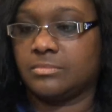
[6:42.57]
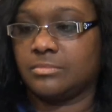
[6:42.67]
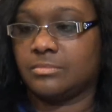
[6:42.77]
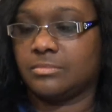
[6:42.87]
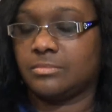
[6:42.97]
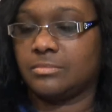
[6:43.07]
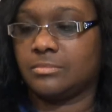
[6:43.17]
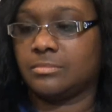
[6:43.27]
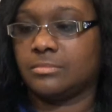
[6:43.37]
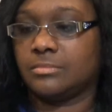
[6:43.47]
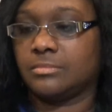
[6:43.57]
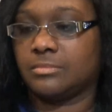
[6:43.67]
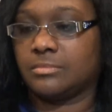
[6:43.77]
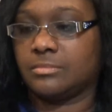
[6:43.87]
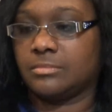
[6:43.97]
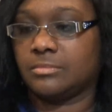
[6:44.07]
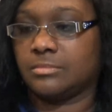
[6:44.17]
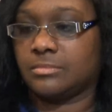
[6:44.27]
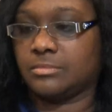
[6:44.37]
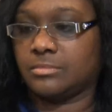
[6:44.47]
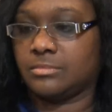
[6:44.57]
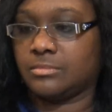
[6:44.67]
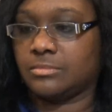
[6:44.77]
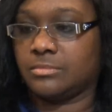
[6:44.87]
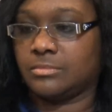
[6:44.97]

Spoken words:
The person shown says nothing.